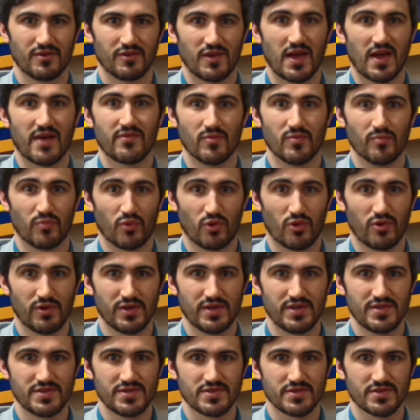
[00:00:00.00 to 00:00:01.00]
Have
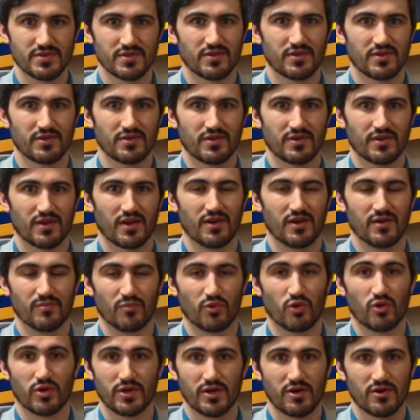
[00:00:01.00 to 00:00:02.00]
employees and
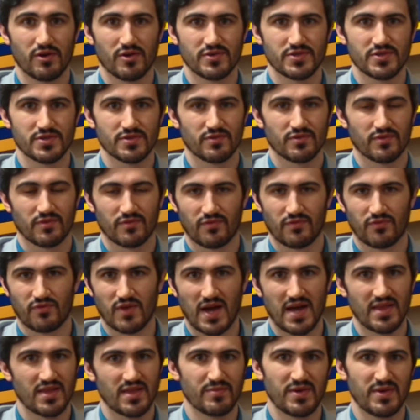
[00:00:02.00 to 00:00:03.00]
employers
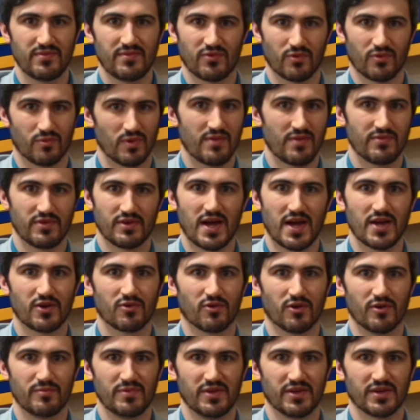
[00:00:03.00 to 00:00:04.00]
fly them in for wherever their
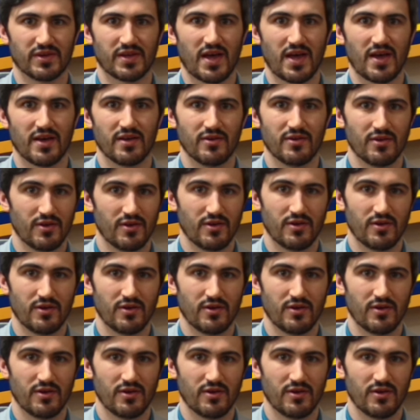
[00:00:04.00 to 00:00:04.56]
headquarters, be like, hey,